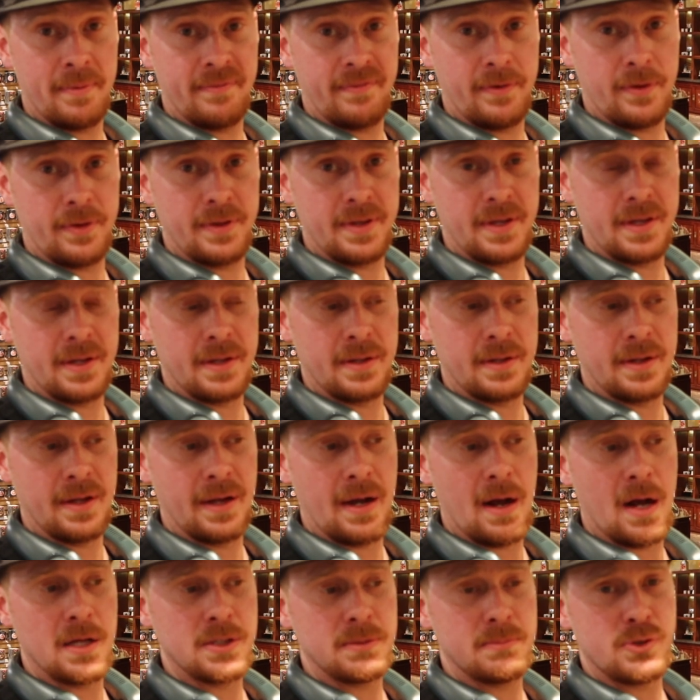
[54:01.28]
Pavilion and
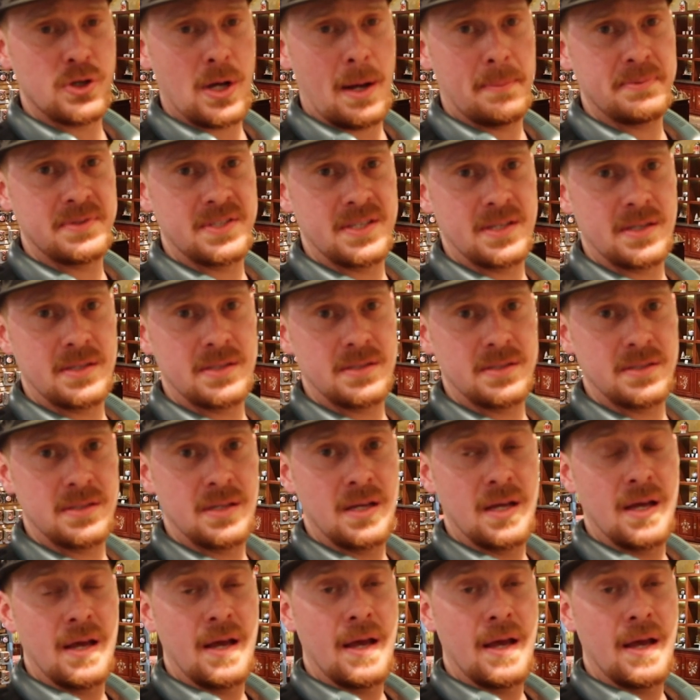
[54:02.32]
got some chopsticks